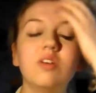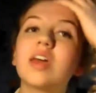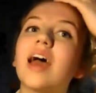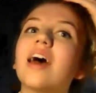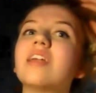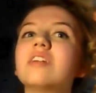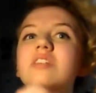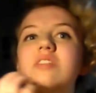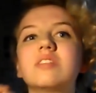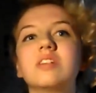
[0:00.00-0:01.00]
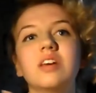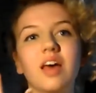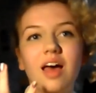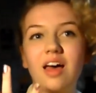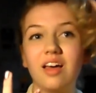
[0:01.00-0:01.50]
you can just,
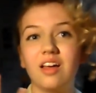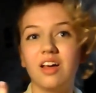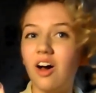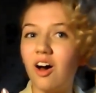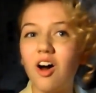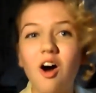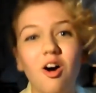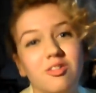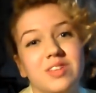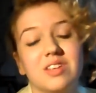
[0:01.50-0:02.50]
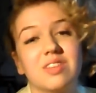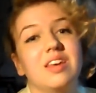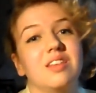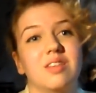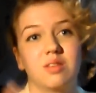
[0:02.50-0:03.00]

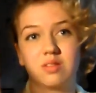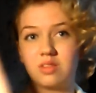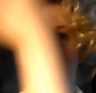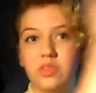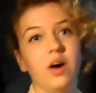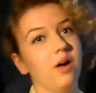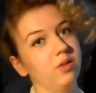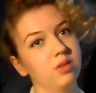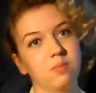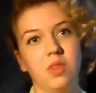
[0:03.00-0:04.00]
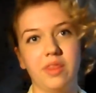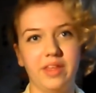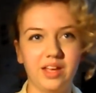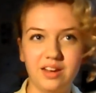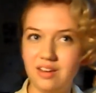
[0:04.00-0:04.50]
obviously it's the
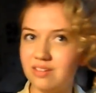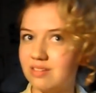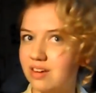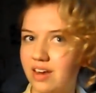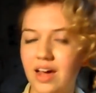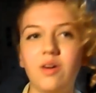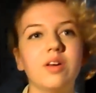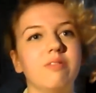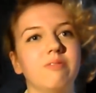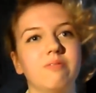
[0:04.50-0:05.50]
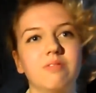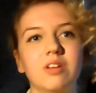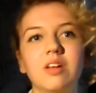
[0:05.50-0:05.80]
Holtzmann thing now if